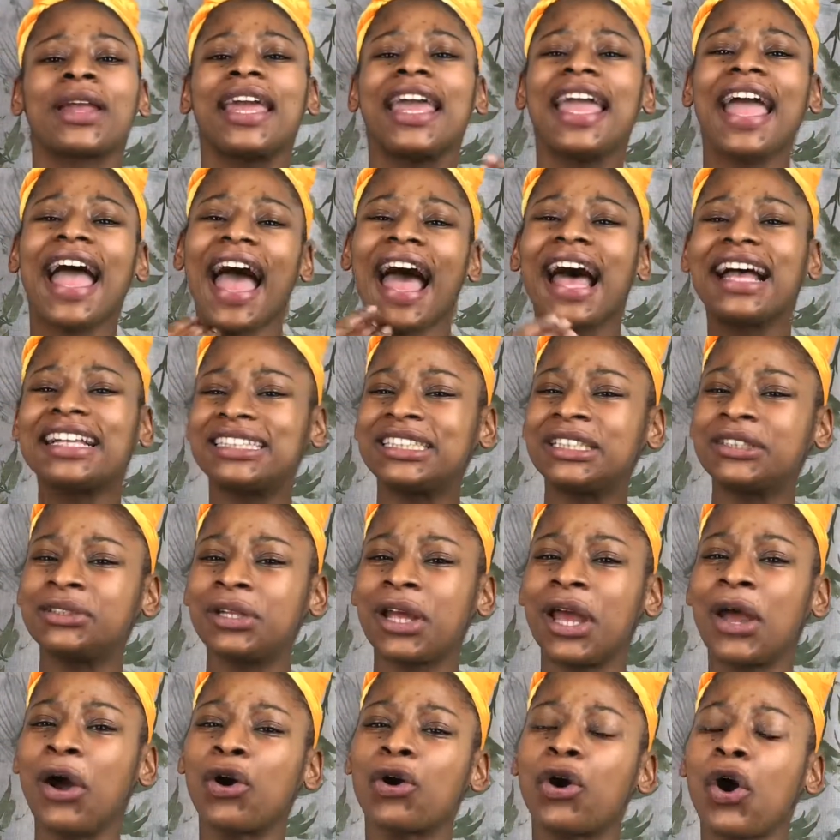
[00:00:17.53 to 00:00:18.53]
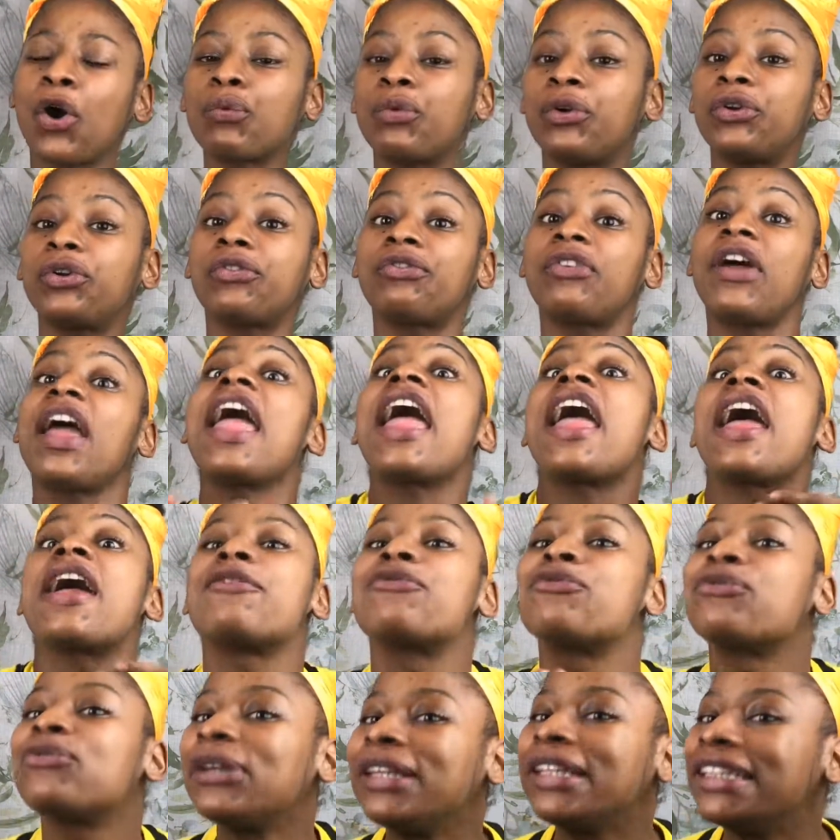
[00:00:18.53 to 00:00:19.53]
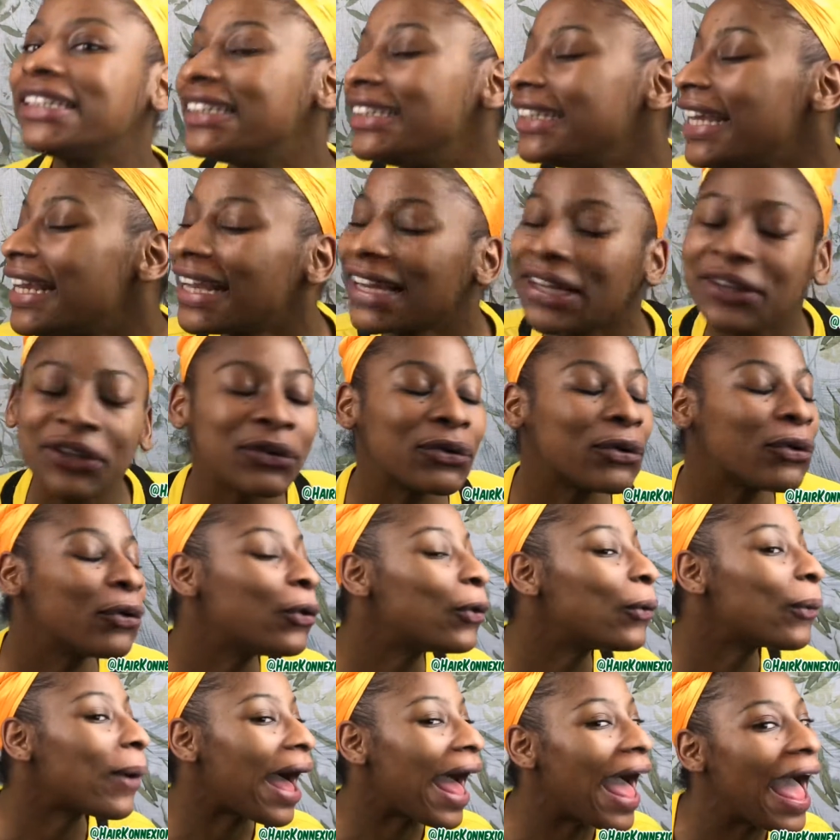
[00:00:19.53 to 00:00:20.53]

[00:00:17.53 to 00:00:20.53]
It hasn't got rid of every single